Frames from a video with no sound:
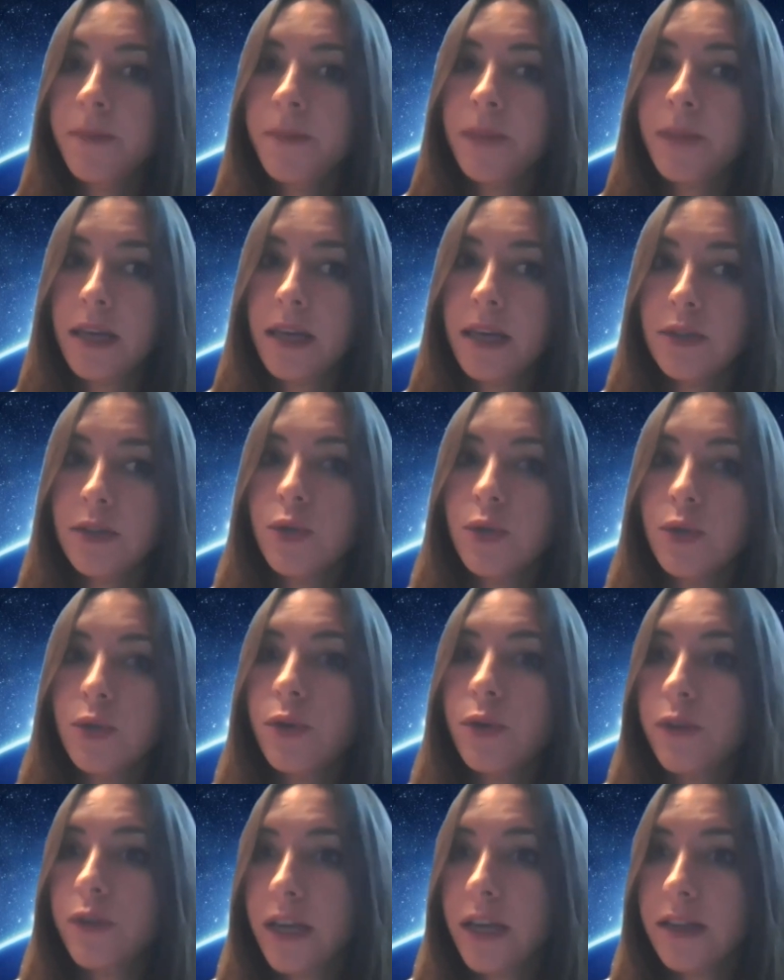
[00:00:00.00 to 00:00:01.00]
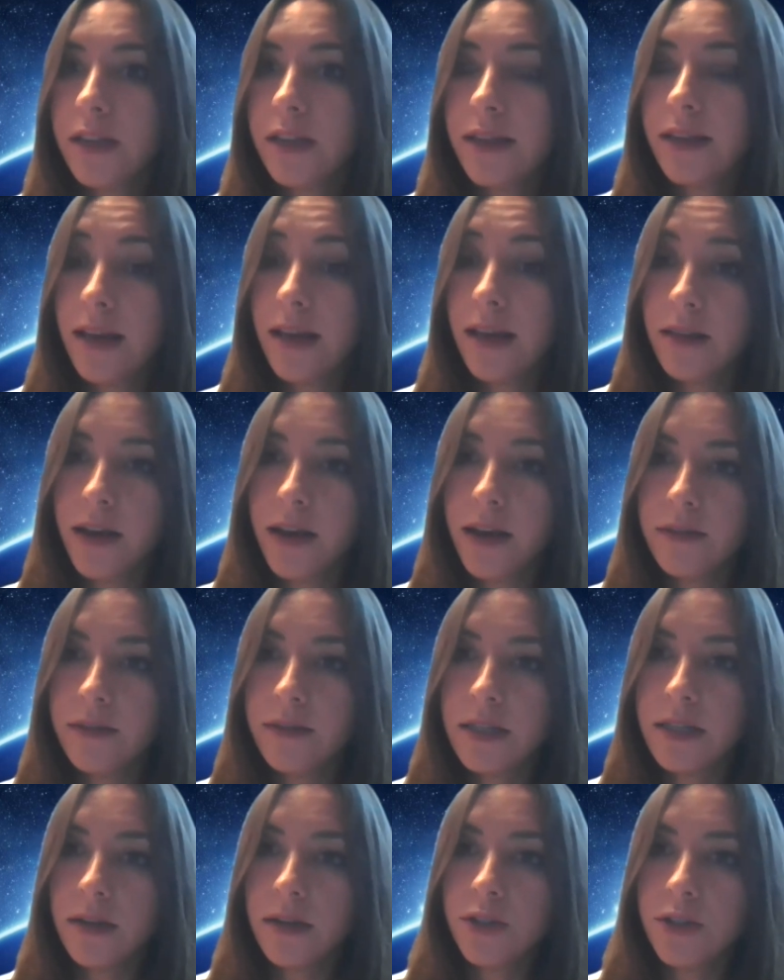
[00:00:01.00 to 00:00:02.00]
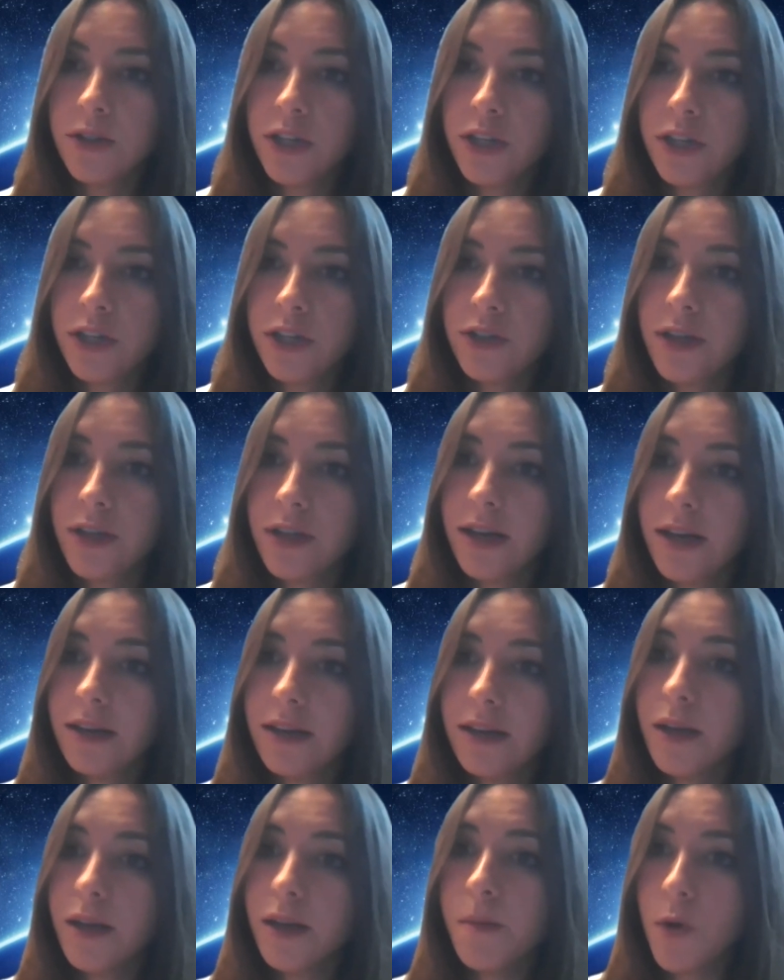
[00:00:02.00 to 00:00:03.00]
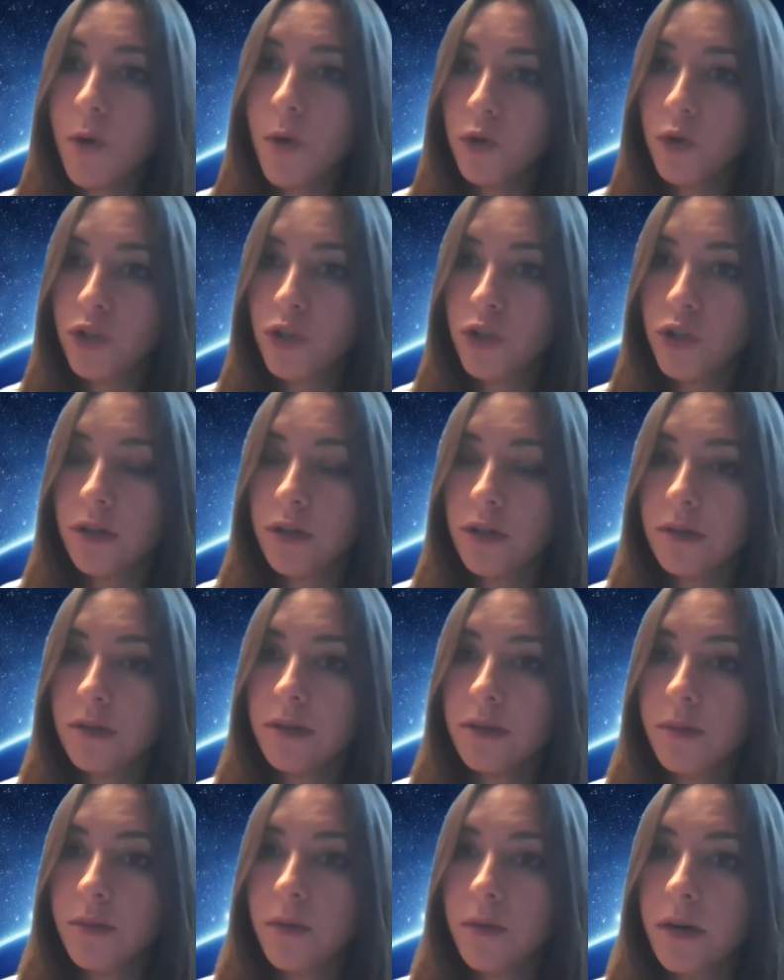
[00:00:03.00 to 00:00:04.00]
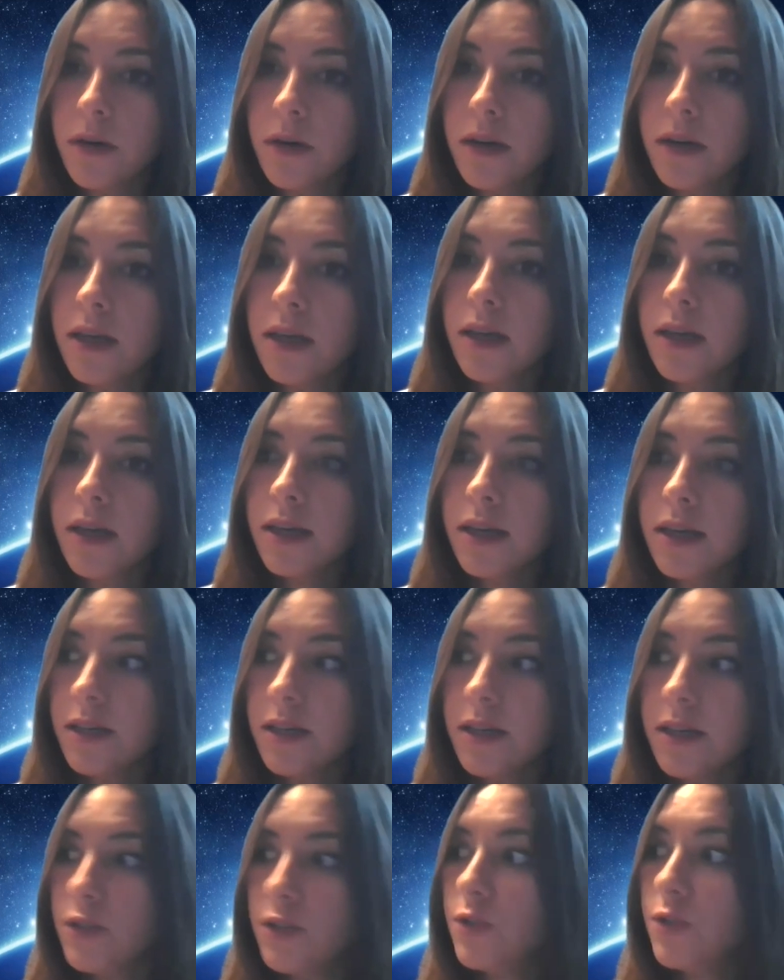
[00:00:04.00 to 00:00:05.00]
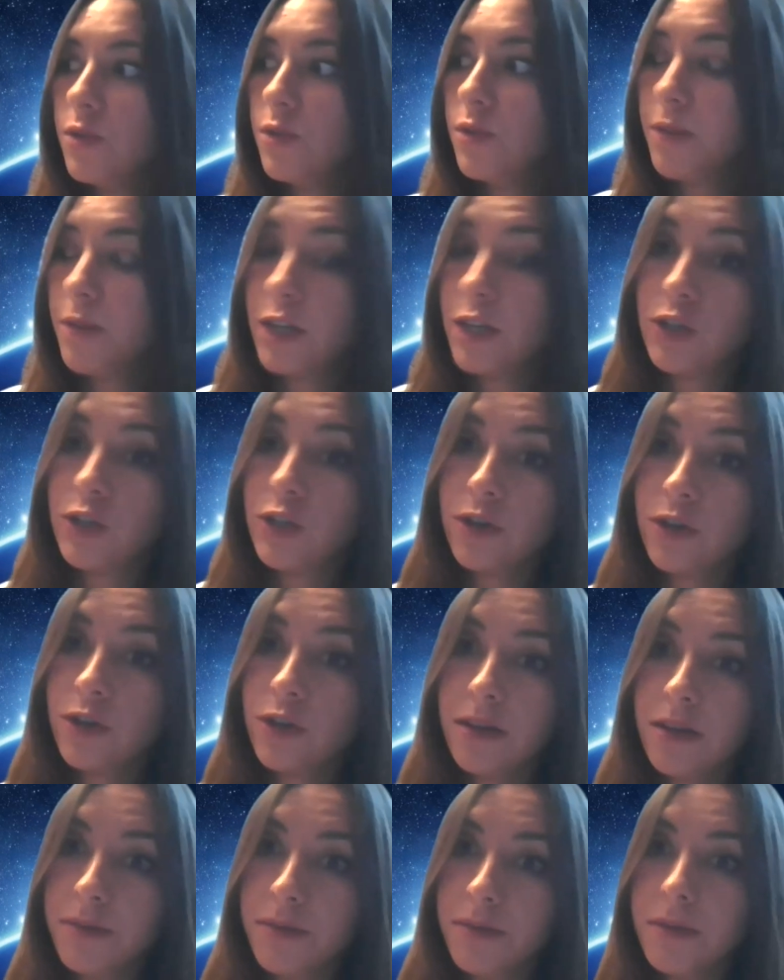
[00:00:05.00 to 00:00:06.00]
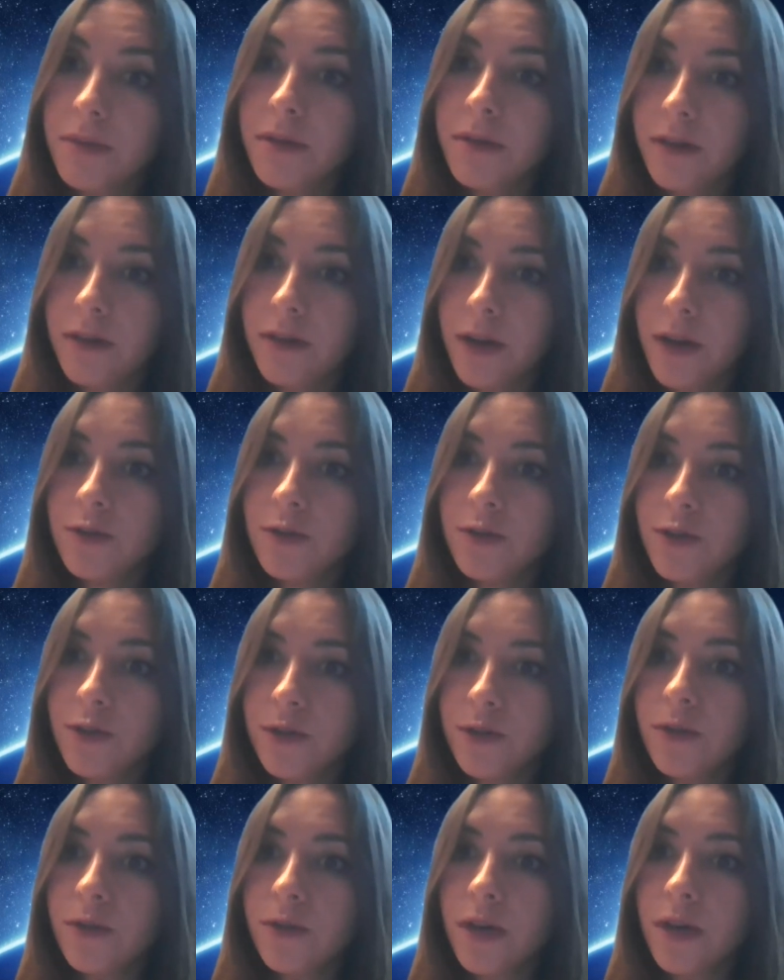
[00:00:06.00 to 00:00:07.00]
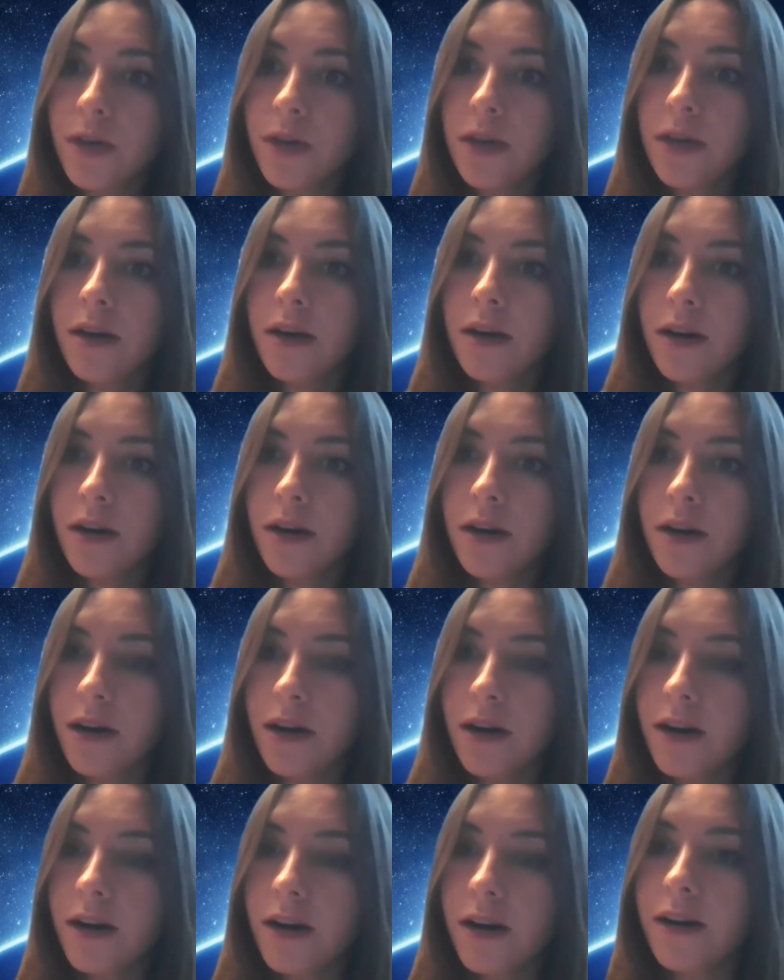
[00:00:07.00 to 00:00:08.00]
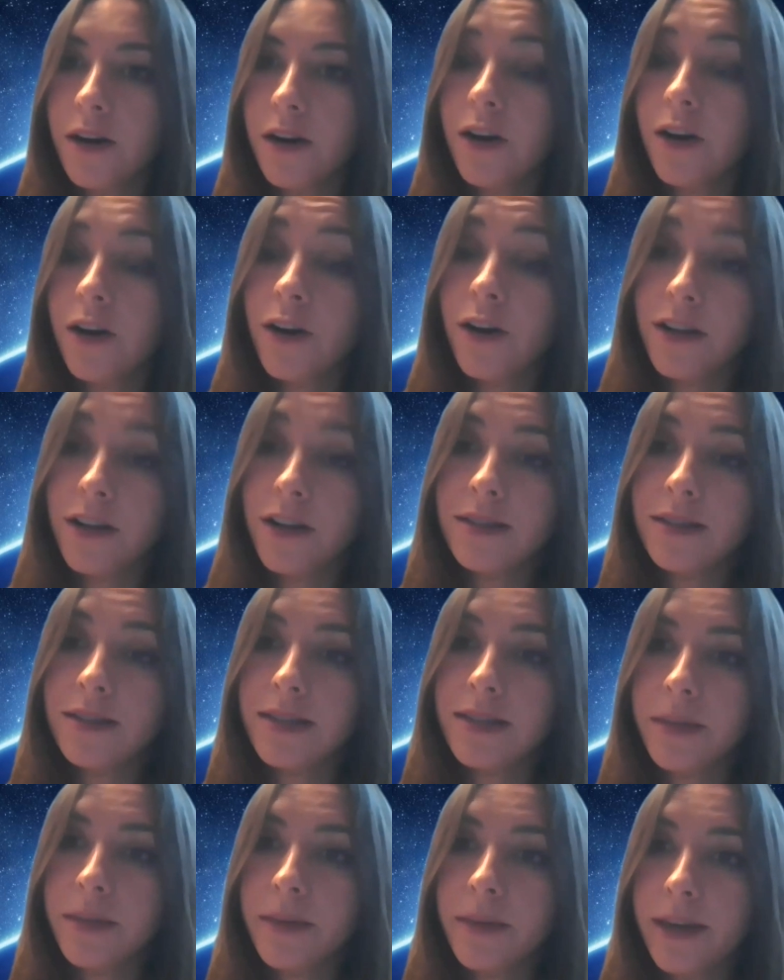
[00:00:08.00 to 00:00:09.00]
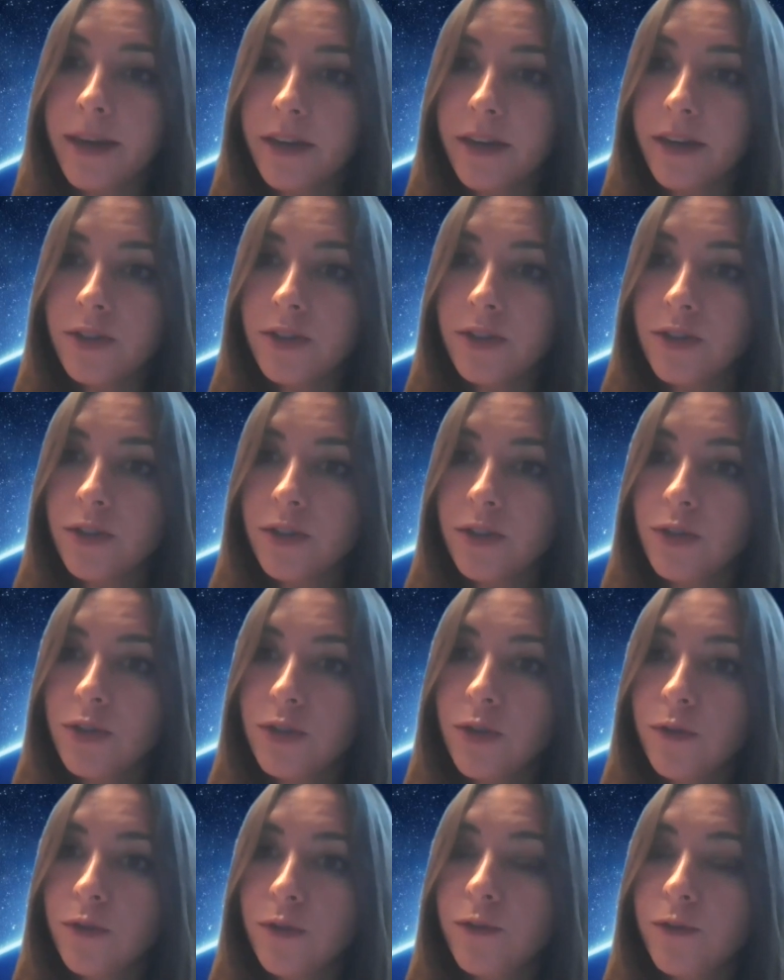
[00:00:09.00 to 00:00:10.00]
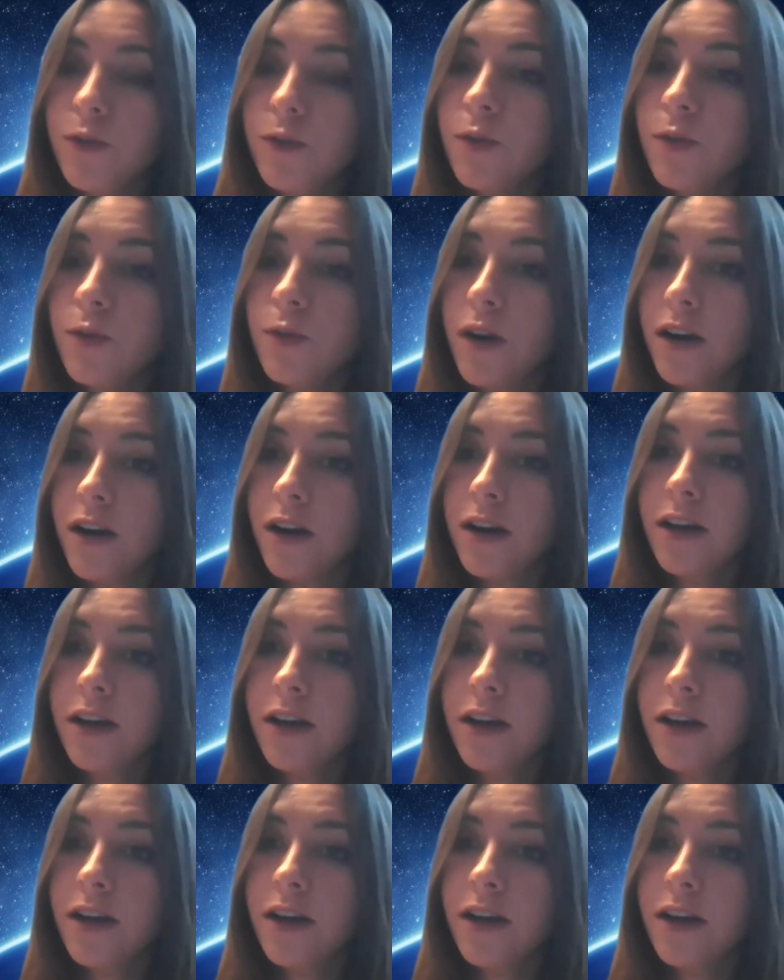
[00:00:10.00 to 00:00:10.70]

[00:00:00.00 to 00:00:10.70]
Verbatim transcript: and to create that lifestyle change, that emotional support, is to make sure that the people around you are, are on the same page. So if you are